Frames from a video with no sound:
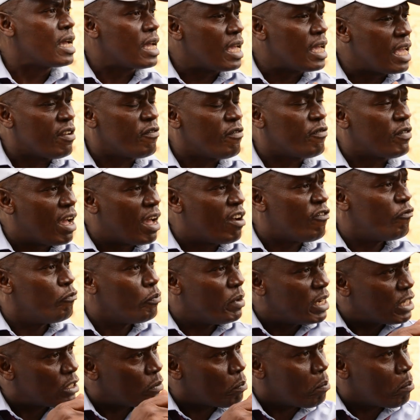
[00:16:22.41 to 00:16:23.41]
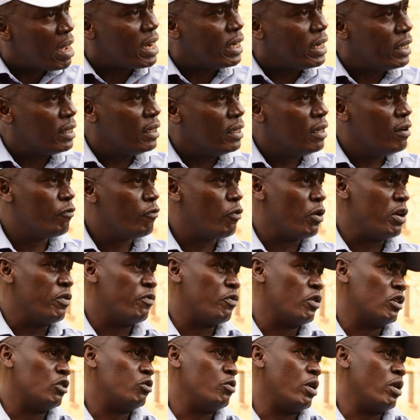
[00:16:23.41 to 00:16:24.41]
give government money for
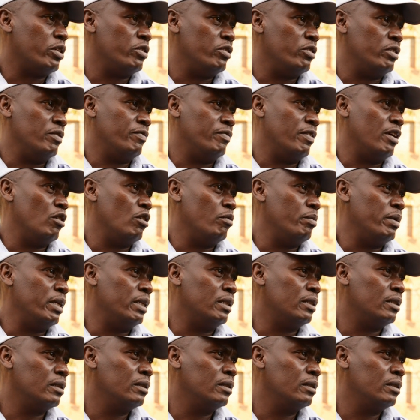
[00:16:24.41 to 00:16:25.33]
infrastructure development?